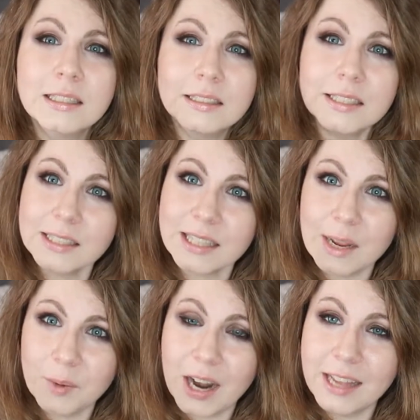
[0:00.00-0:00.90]

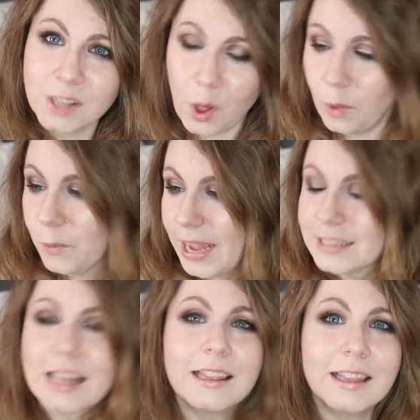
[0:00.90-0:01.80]
Disclaimer, as
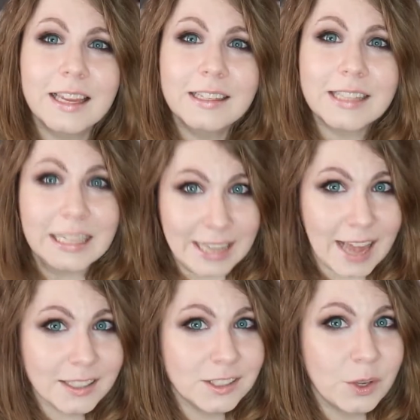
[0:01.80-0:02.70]
always, these,
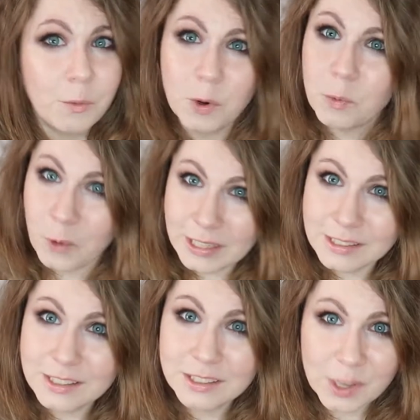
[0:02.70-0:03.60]
yes, were once
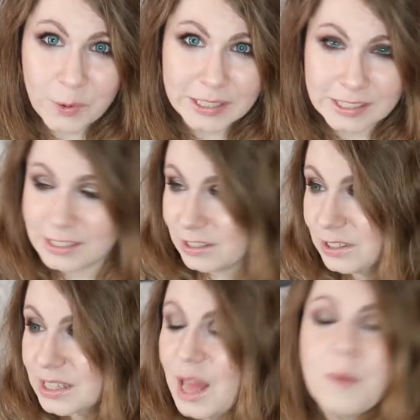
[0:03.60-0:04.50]
sewing
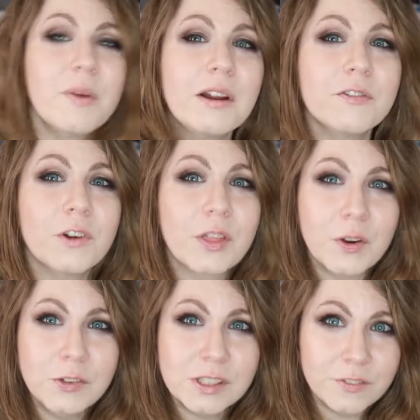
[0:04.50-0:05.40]
scissors, but for
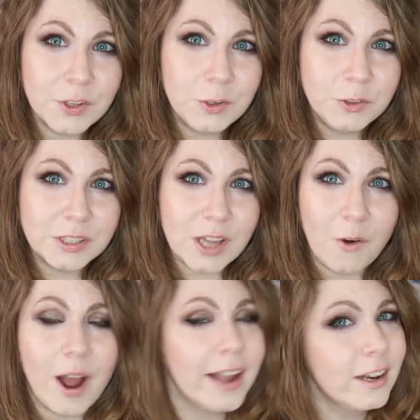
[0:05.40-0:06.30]
those of you who
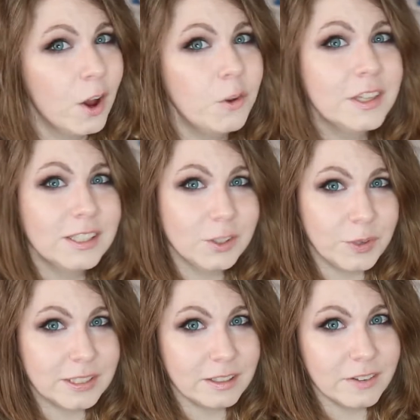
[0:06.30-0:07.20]
sew, I know this is
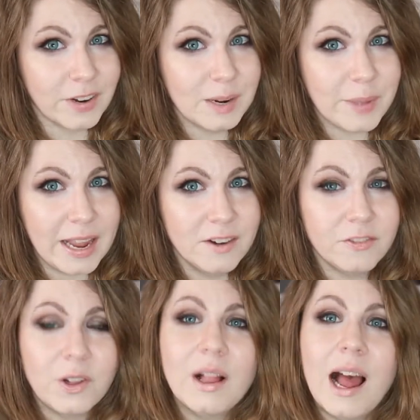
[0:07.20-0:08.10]
going to look very
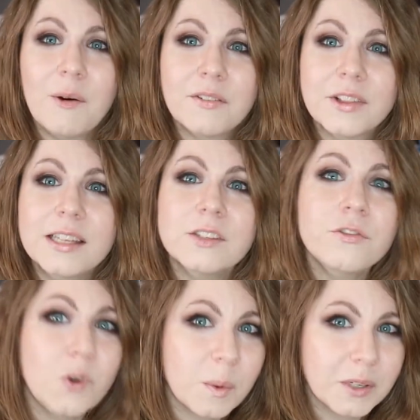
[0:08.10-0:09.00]
painful. However, these are
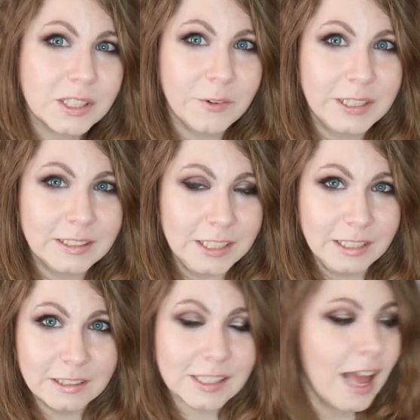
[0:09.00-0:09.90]
former sewing
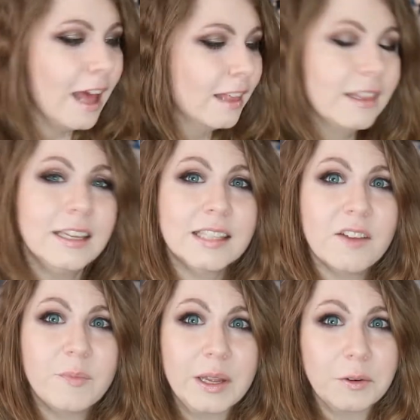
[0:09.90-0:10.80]
shears. These
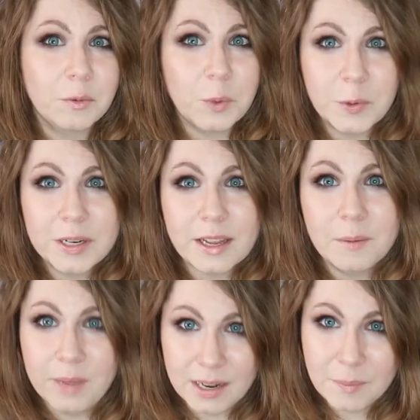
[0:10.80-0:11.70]
have been ruined
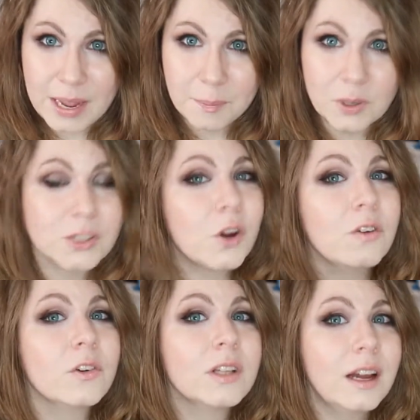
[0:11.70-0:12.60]
on many papers
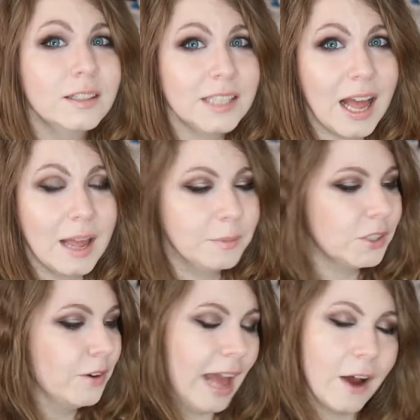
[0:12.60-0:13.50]
over a long time,
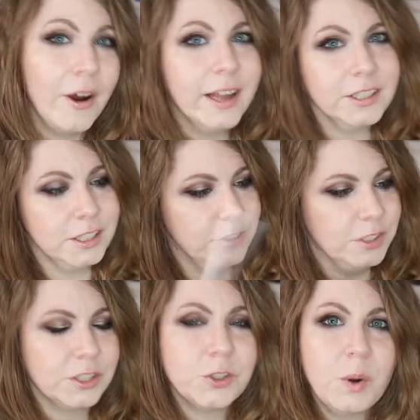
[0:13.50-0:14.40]
so now I just use
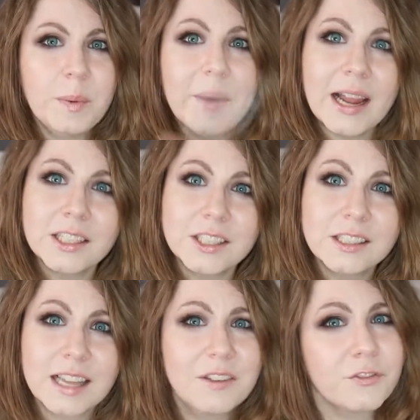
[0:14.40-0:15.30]
it to open
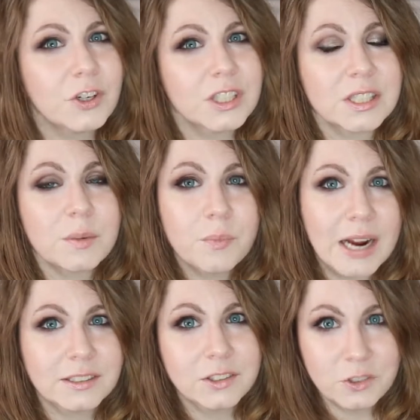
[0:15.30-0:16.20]
packages and for just
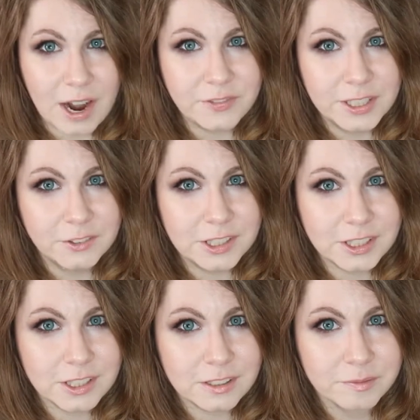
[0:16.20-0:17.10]
practical crafting
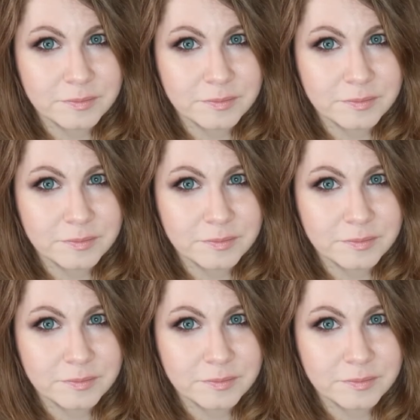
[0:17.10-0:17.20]
usages.